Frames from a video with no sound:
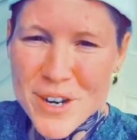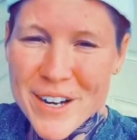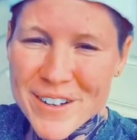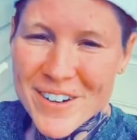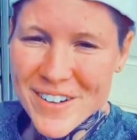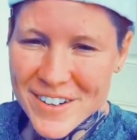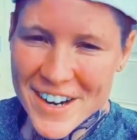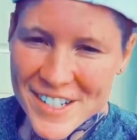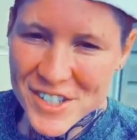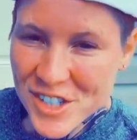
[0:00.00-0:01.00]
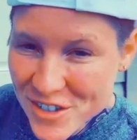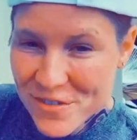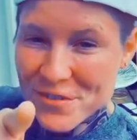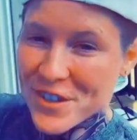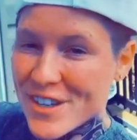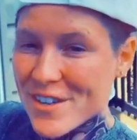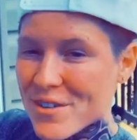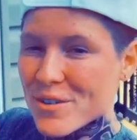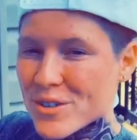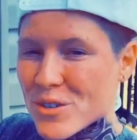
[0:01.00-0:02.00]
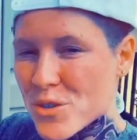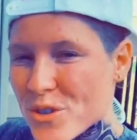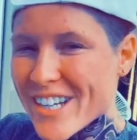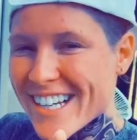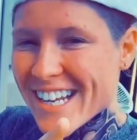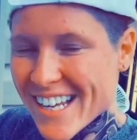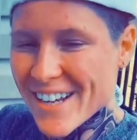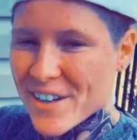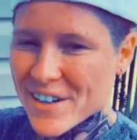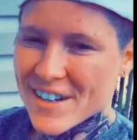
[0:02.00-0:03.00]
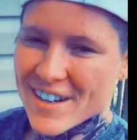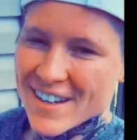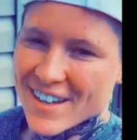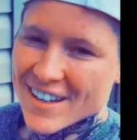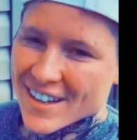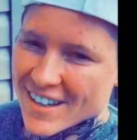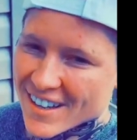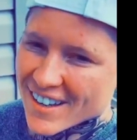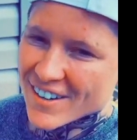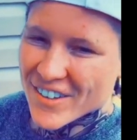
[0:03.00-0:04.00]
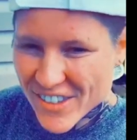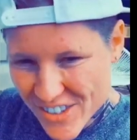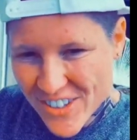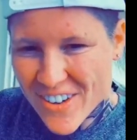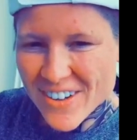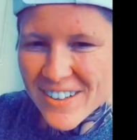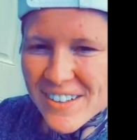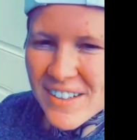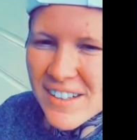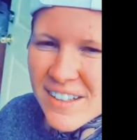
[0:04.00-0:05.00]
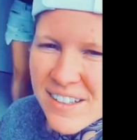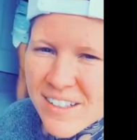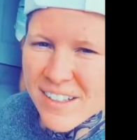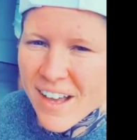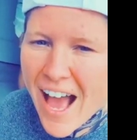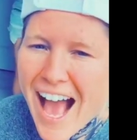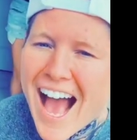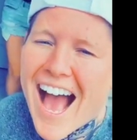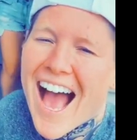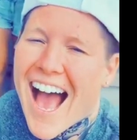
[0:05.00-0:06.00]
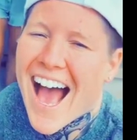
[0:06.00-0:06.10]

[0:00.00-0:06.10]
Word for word: her out here, guys, just for you, so you can hear the song. And then I'll wake in